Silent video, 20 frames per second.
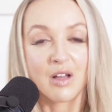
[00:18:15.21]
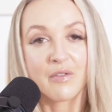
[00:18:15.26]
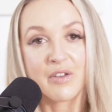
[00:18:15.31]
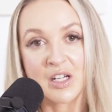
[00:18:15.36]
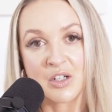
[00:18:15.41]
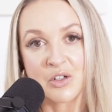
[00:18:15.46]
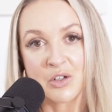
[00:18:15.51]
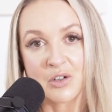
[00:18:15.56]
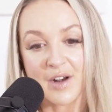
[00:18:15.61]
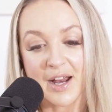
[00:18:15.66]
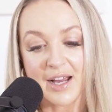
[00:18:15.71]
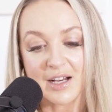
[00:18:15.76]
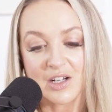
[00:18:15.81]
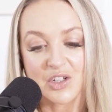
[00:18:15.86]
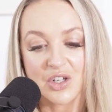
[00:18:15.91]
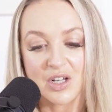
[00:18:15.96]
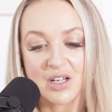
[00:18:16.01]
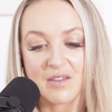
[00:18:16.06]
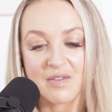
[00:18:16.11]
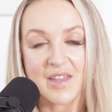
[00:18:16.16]
of
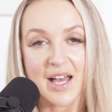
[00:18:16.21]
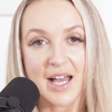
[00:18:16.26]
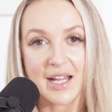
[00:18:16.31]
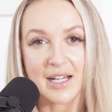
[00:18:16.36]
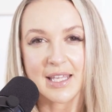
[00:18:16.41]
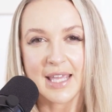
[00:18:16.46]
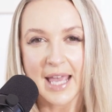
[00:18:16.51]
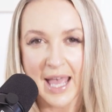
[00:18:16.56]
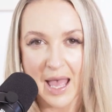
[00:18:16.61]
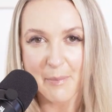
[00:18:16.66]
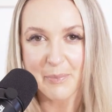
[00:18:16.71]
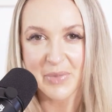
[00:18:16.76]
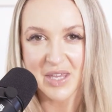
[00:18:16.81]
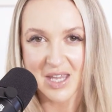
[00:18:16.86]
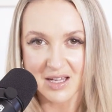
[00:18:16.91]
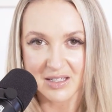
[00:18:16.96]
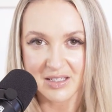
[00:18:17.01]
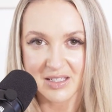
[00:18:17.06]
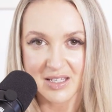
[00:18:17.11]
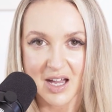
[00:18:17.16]
interaction that can't be
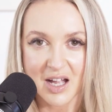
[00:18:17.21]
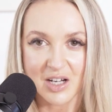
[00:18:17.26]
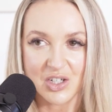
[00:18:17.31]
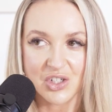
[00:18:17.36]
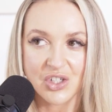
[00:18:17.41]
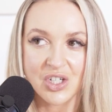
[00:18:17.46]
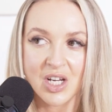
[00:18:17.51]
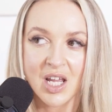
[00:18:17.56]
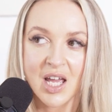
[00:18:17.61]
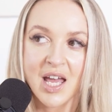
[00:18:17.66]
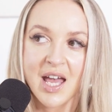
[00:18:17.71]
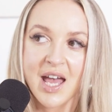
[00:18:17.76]
untouched.